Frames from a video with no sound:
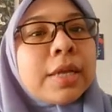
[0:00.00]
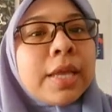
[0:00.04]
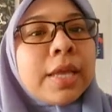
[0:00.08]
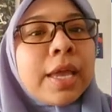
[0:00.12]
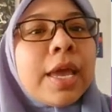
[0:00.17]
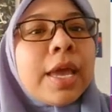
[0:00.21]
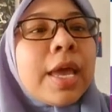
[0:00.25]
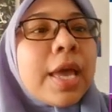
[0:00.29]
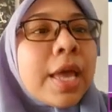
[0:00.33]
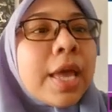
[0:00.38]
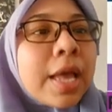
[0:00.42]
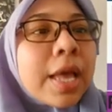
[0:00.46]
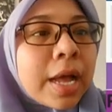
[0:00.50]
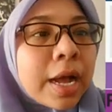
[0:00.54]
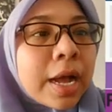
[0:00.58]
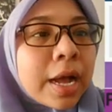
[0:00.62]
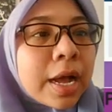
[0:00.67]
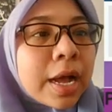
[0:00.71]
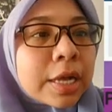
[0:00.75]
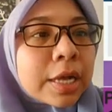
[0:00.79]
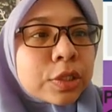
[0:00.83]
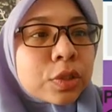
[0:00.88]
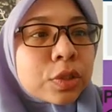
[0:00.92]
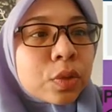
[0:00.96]
Okay,
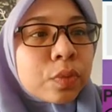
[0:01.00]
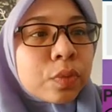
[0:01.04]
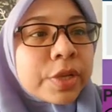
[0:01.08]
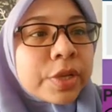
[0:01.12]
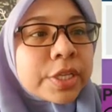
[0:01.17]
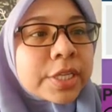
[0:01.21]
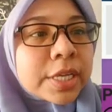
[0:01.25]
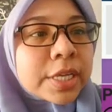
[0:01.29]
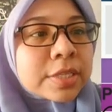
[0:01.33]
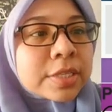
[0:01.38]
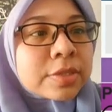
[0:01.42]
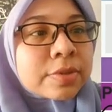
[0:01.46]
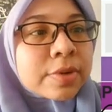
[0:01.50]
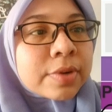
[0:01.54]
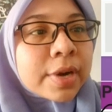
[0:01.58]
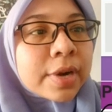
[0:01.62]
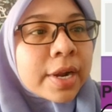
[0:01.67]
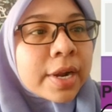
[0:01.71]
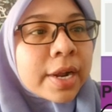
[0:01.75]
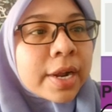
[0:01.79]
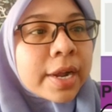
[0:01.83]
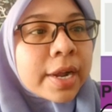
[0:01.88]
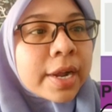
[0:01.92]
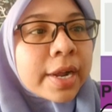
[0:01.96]
so we just
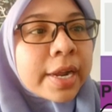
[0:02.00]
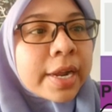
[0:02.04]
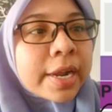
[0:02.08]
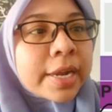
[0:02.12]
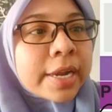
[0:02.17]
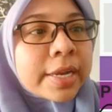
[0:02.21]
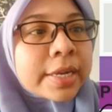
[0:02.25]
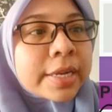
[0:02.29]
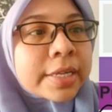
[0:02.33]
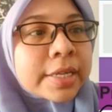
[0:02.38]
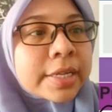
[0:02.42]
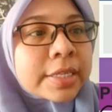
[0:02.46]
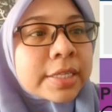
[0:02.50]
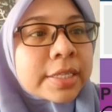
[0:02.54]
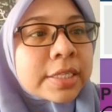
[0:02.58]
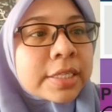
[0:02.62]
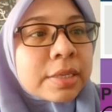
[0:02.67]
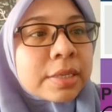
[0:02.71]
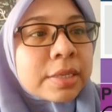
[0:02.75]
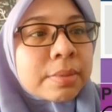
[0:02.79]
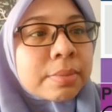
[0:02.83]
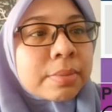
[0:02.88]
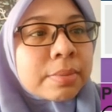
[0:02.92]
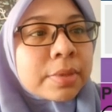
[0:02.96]
write the symbol
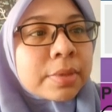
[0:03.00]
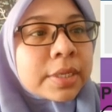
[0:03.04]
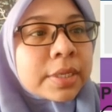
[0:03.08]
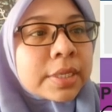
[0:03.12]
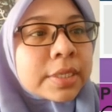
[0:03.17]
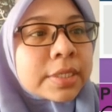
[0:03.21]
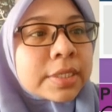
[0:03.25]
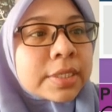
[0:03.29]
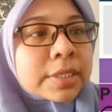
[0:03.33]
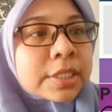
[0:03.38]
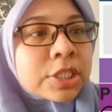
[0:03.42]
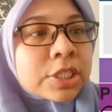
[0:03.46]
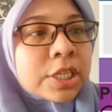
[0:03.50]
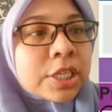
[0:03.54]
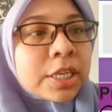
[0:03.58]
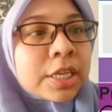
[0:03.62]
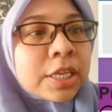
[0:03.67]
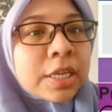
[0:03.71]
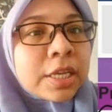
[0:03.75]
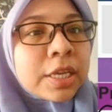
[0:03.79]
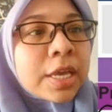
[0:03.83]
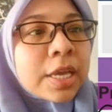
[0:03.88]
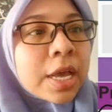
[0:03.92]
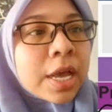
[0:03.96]
is
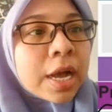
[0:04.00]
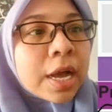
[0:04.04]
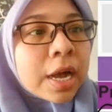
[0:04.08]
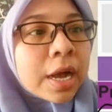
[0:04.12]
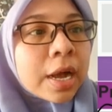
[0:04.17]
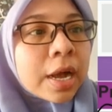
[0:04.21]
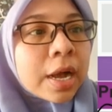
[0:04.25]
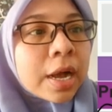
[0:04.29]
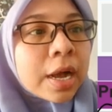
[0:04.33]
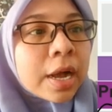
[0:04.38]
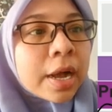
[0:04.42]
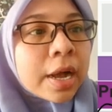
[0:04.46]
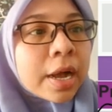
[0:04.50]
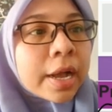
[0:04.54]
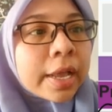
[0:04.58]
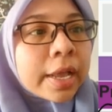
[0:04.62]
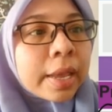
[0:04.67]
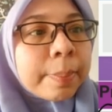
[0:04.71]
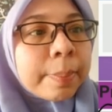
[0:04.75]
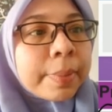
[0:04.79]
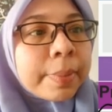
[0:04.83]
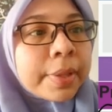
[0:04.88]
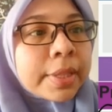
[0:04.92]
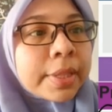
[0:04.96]
G,
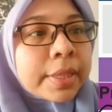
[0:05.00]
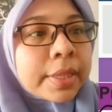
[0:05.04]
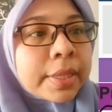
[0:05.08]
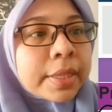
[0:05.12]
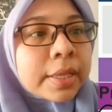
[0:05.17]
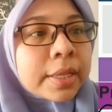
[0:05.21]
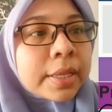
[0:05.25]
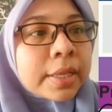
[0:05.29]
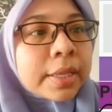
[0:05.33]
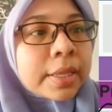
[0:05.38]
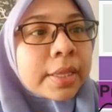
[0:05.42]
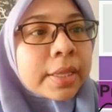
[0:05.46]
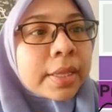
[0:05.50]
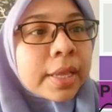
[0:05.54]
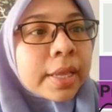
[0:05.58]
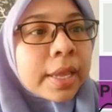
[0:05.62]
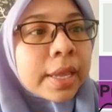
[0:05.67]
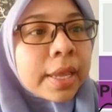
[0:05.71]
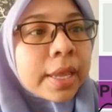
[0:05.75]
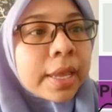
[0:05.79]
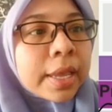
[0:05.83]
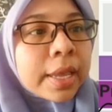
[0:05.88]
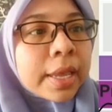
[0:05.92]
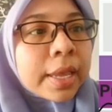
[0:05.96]
capital
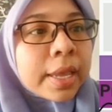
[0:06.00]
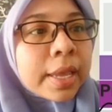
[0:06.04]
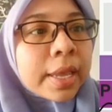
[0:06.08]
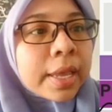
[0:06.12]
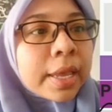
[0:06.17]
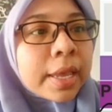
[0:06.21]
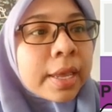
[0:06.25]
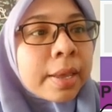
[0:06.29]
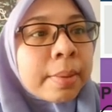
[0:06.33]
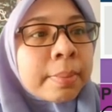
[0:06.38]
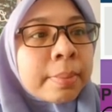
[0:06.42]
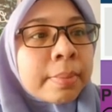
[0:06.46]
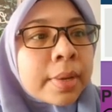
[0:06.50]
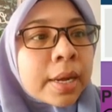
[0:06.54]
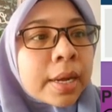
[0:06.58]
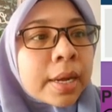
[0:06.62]
M,